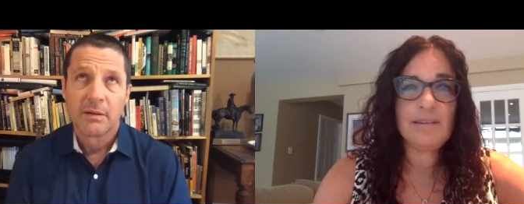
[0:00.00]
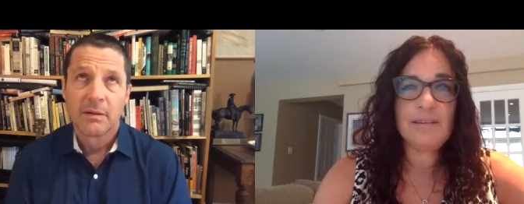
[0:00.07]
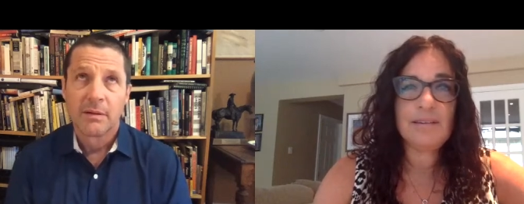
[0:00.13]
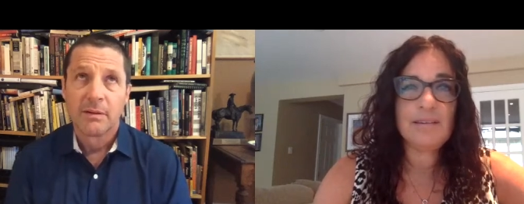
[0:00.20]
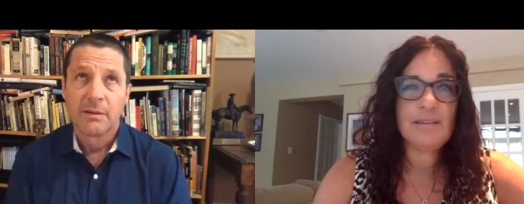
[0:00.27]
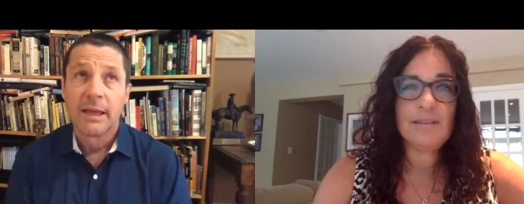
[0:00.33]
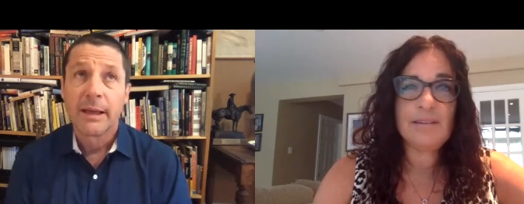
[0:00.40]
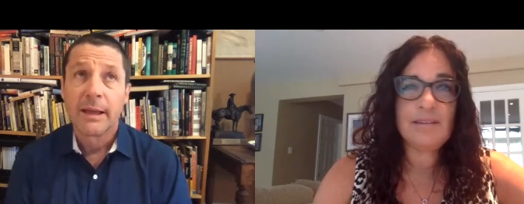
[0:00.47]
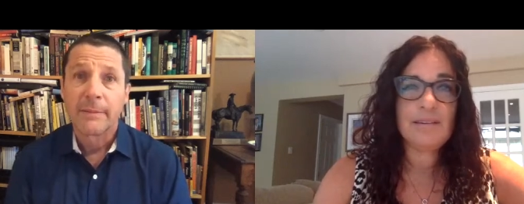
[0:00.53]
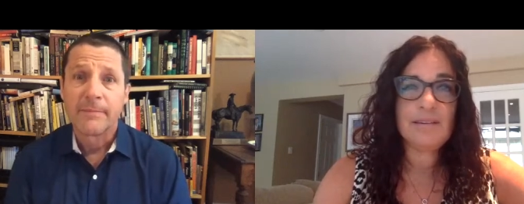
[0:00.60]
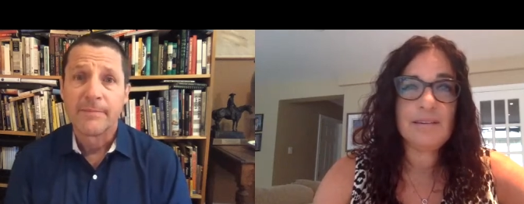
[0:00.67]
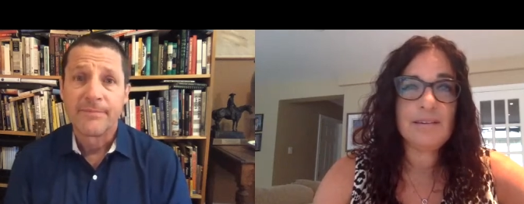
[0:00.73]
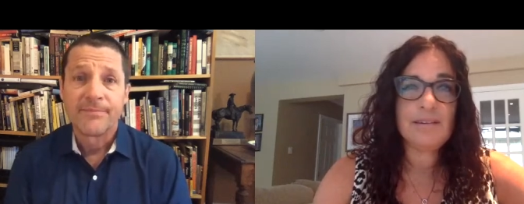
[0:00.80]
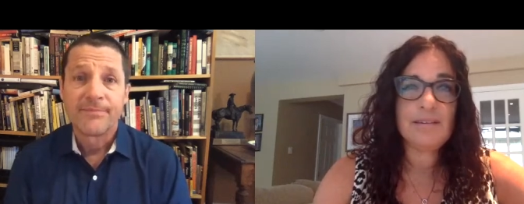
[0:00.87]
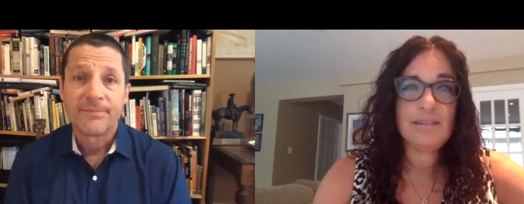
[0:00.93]
Speaker 1: Yeah.
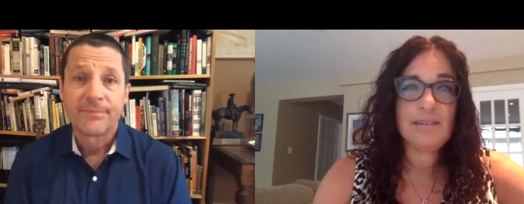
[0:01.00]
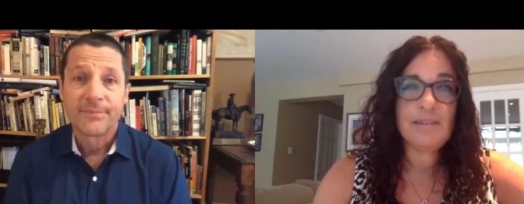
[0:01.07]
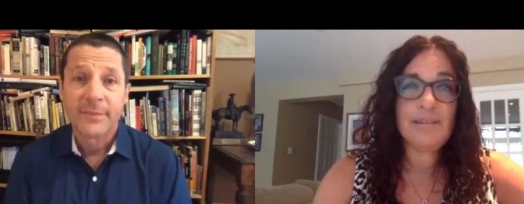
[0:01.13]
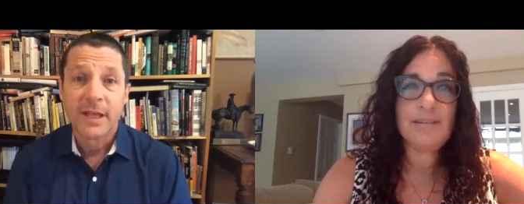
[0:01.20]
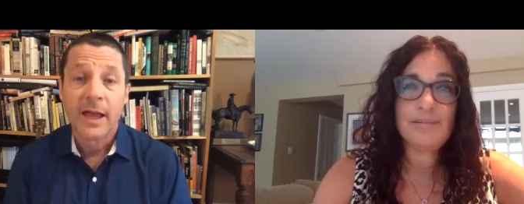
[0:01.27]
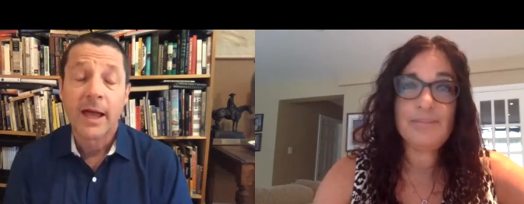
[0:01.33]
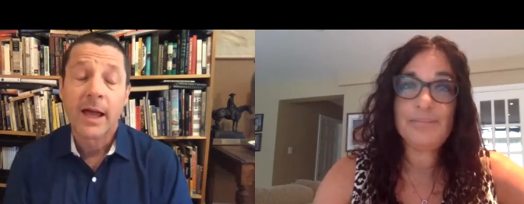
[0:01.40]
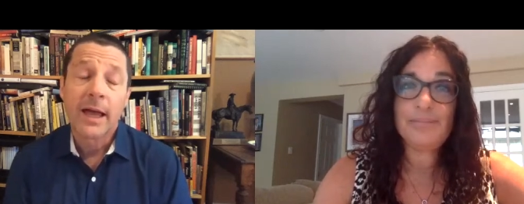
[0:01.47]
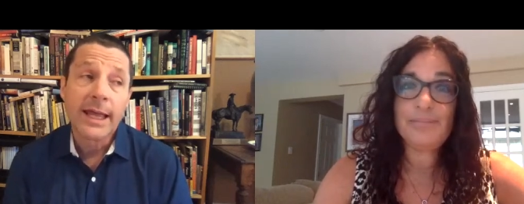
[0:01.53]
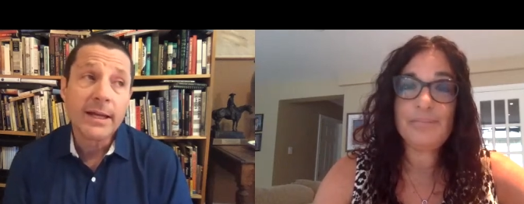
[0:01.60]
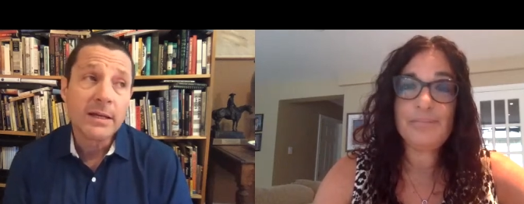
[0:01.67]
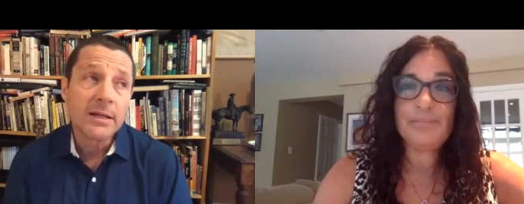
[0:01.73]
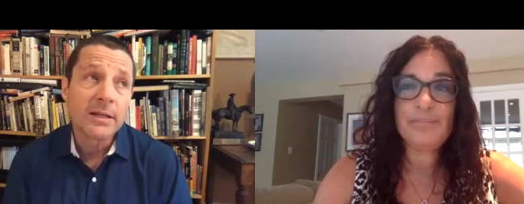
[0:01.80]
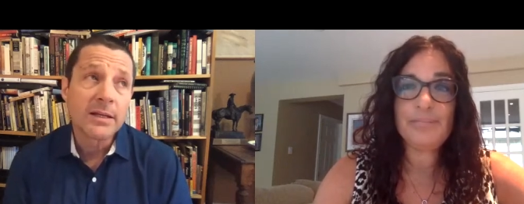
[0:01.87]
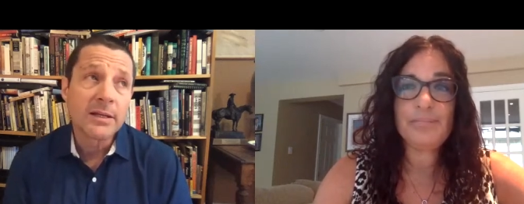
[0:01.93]
Yeah, yeah.
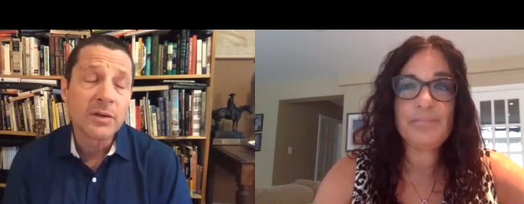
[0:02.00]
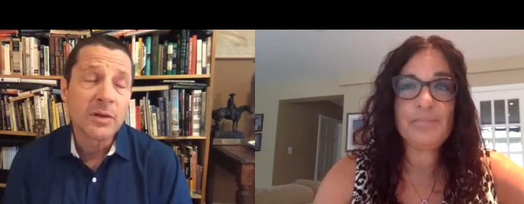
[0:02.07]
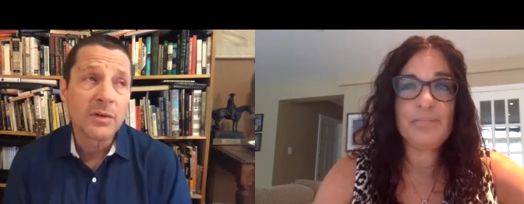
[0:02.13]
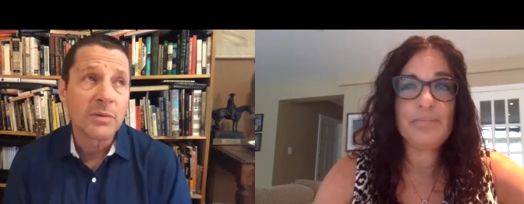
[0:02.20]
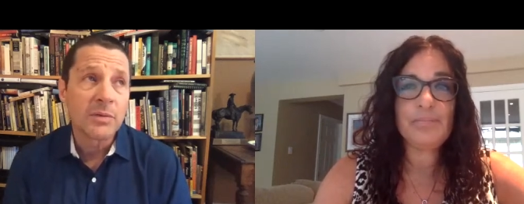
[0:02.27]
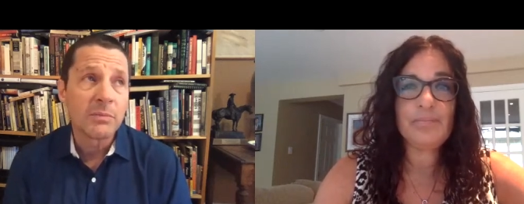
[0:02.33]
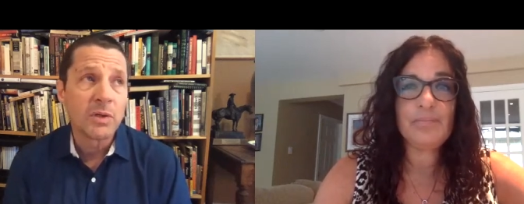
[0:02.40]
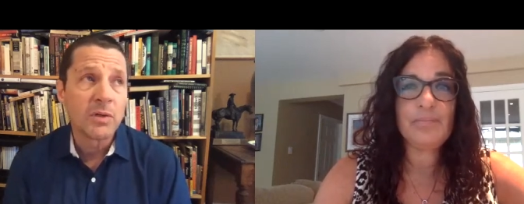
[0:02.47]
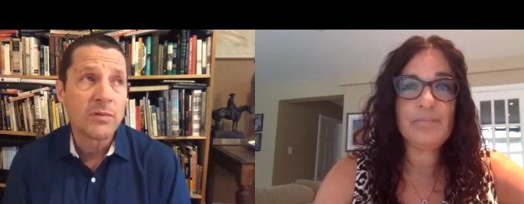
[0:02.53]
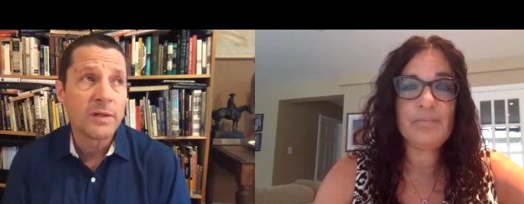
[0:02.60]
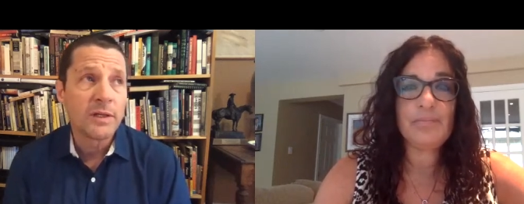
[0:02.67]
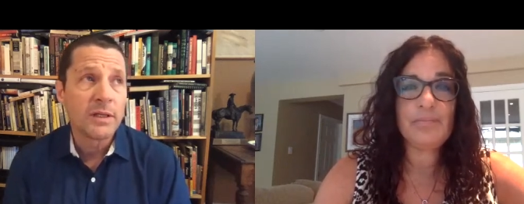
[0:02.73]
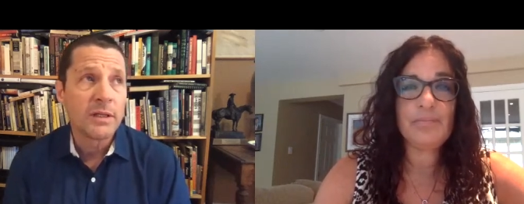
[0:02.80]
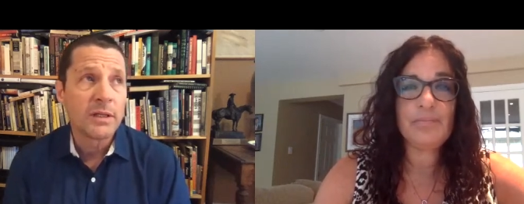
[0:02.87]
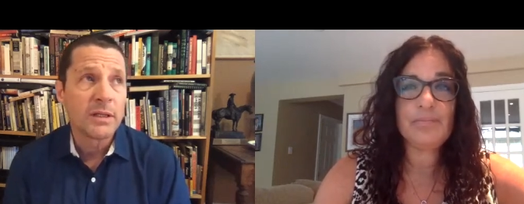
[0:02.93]
and you know the
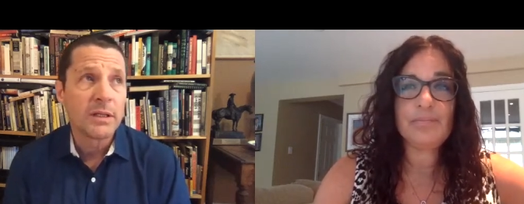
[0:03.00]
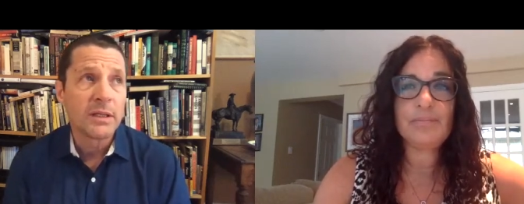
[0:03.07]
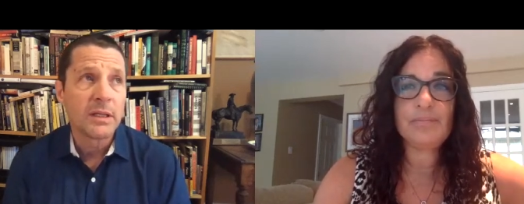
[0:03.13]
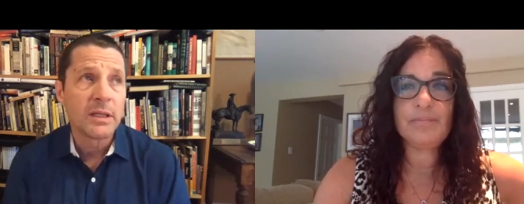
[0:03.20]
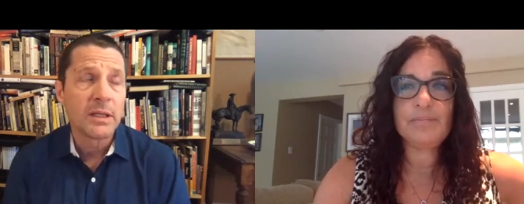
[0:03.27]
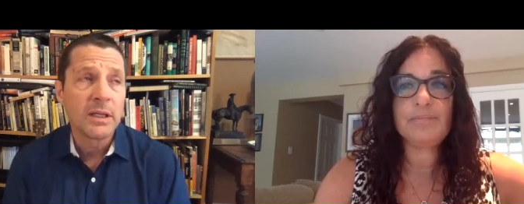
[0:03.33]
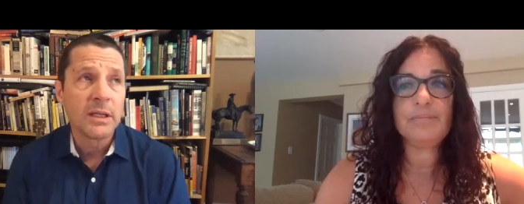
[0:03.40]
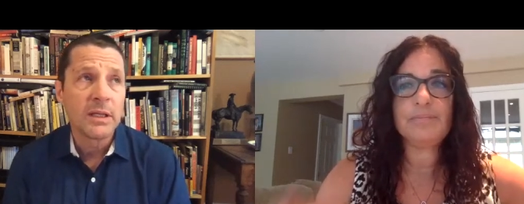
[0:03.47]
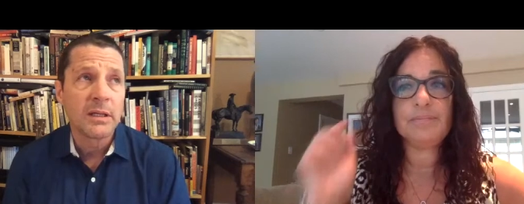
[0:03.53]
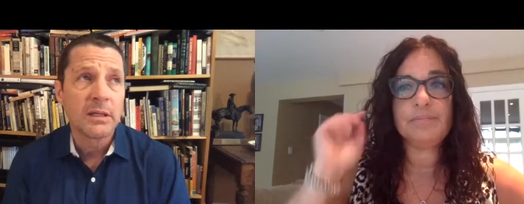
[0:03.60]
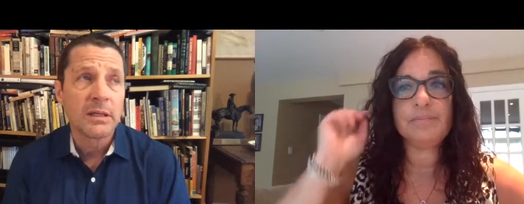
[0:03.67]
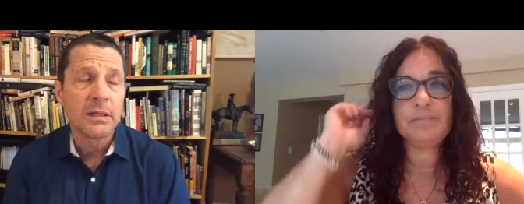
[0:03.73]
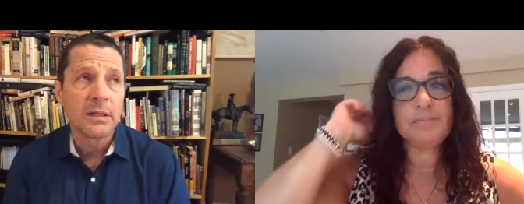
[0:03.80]
movie in